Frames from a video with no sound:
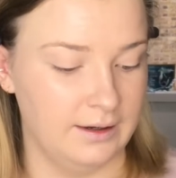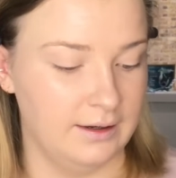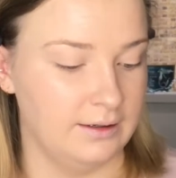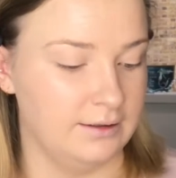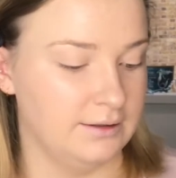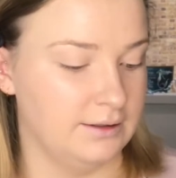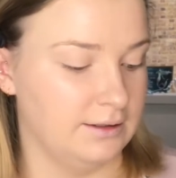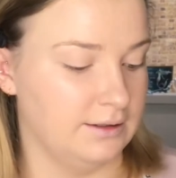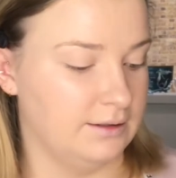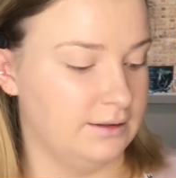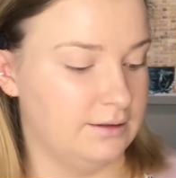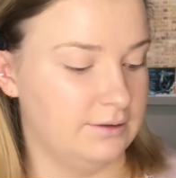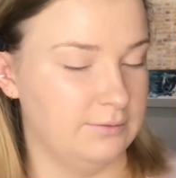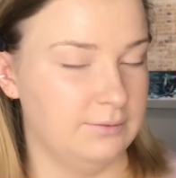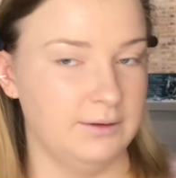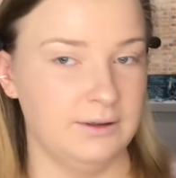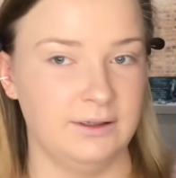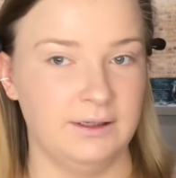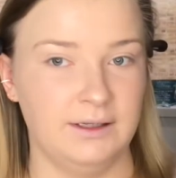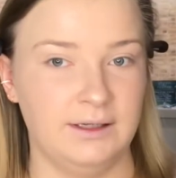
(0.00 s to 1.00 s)
and just
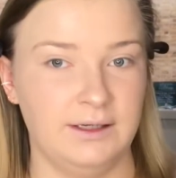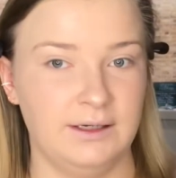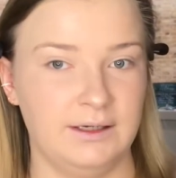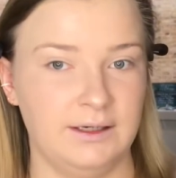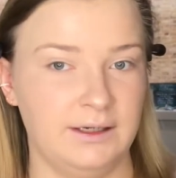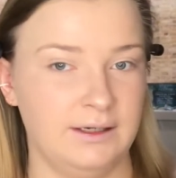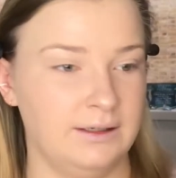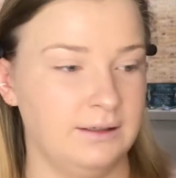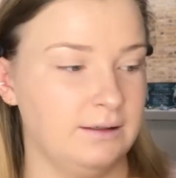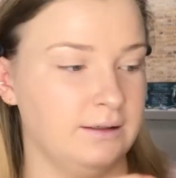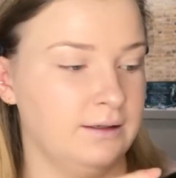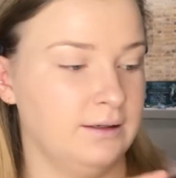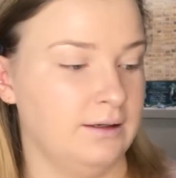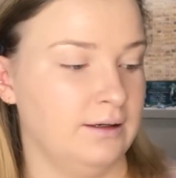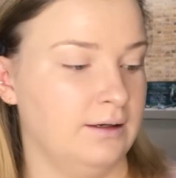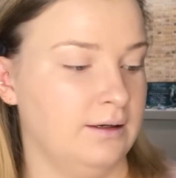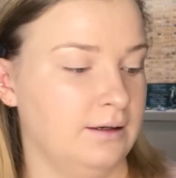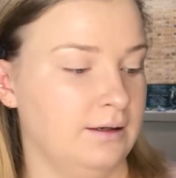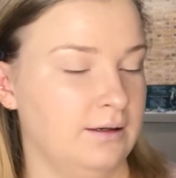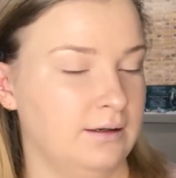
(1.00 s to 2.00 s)
swirling it in,
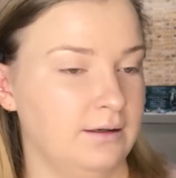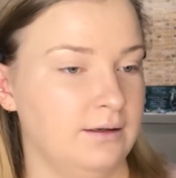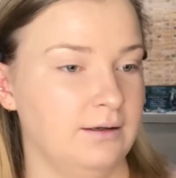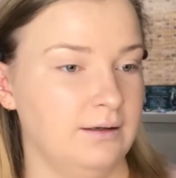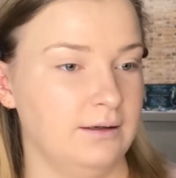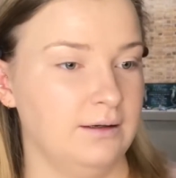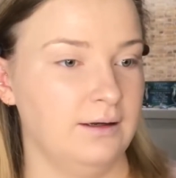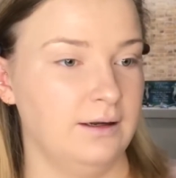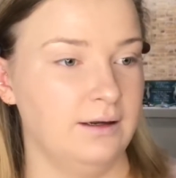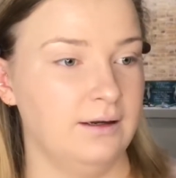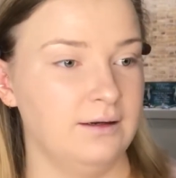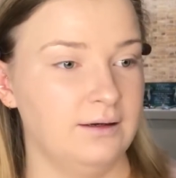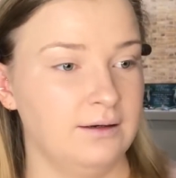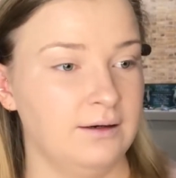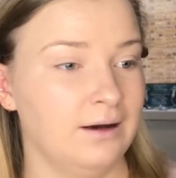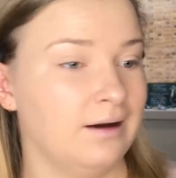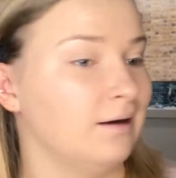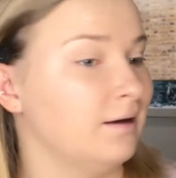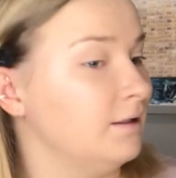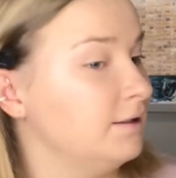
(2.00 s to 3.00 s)

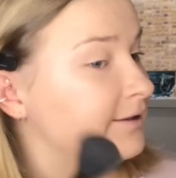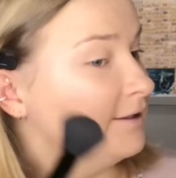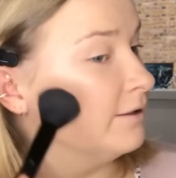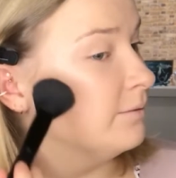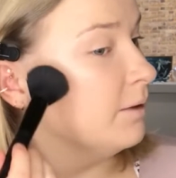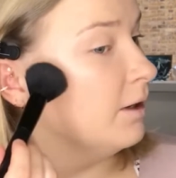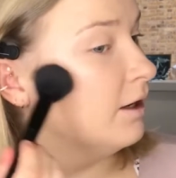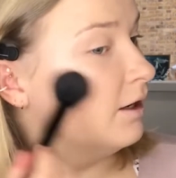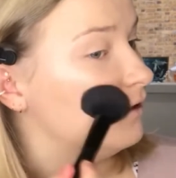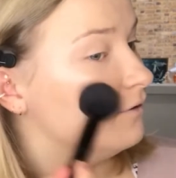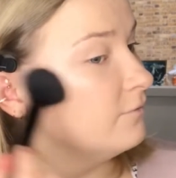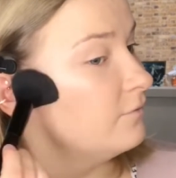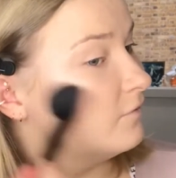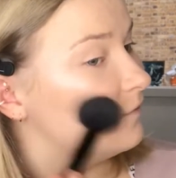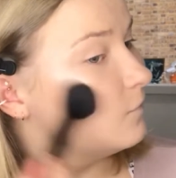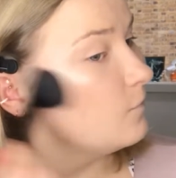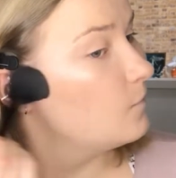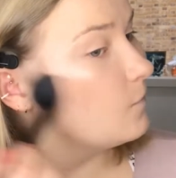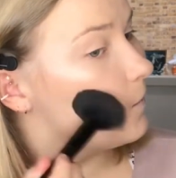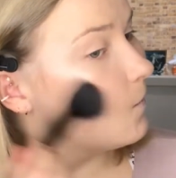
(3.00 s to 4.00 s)
knocking some off,
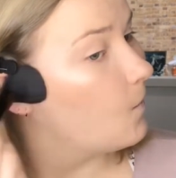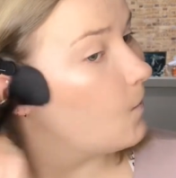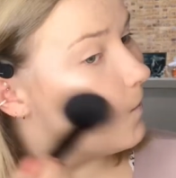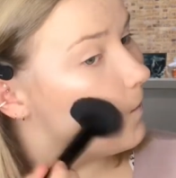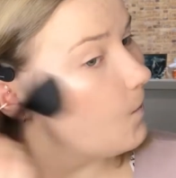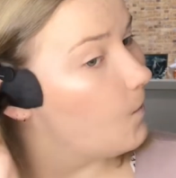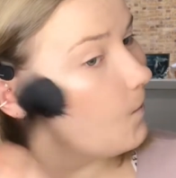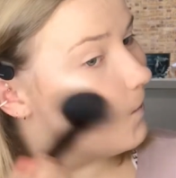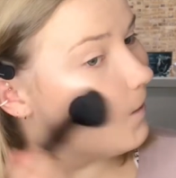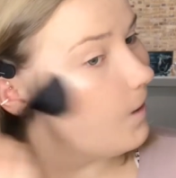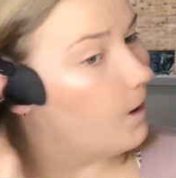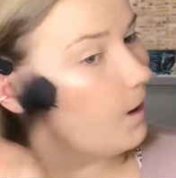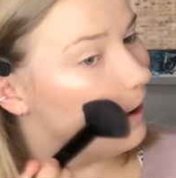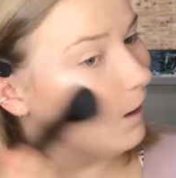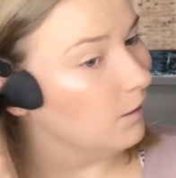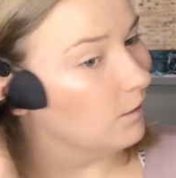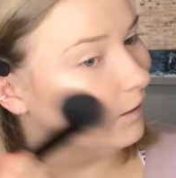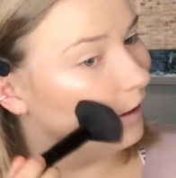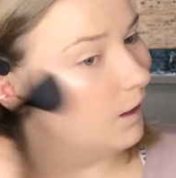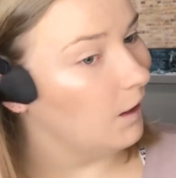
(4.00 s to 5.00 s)

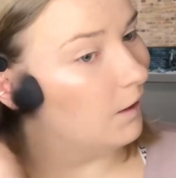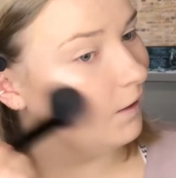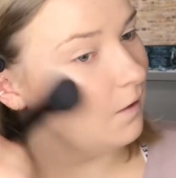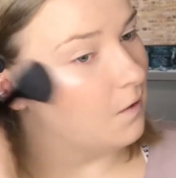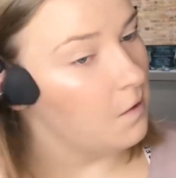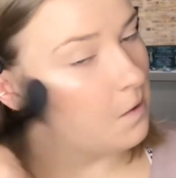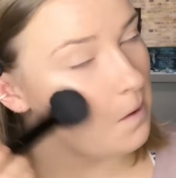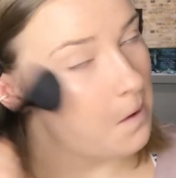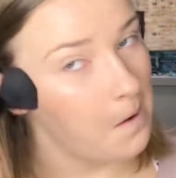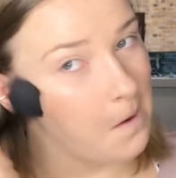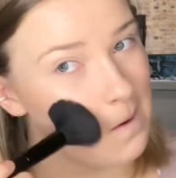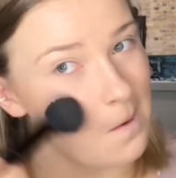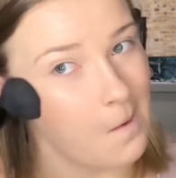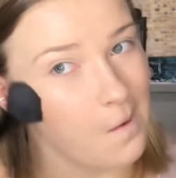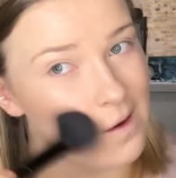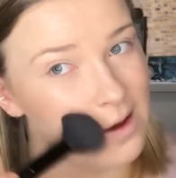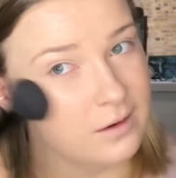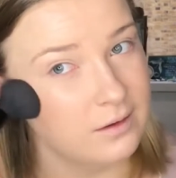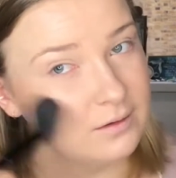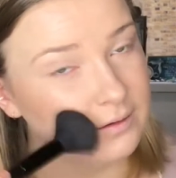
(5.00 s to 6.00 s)
and then
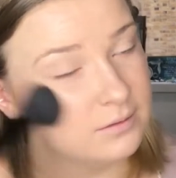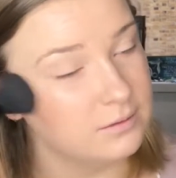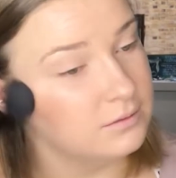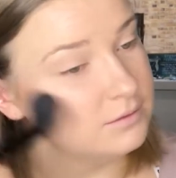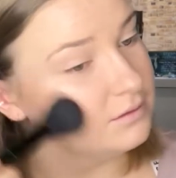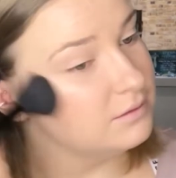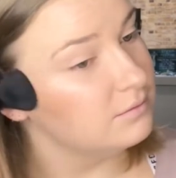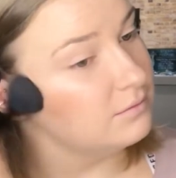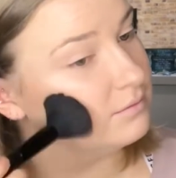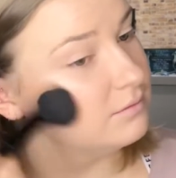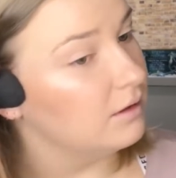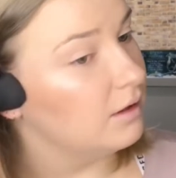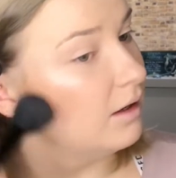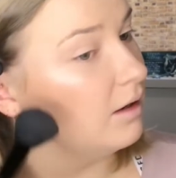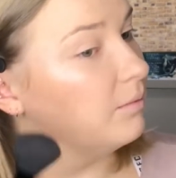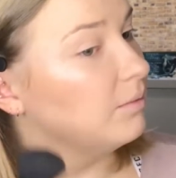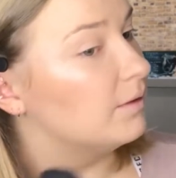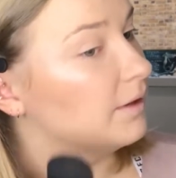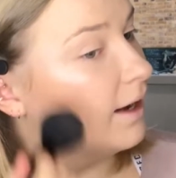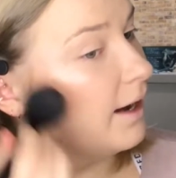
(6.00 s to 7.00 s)

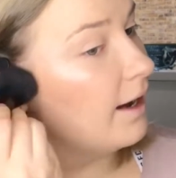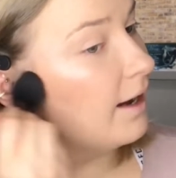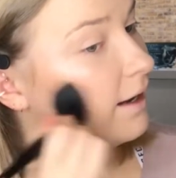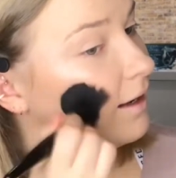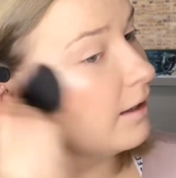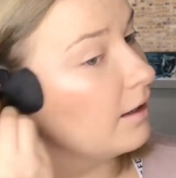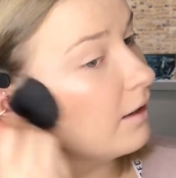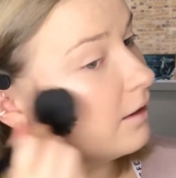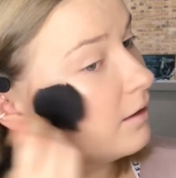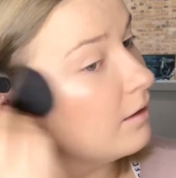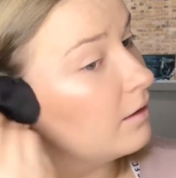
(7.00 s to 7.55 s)
applying.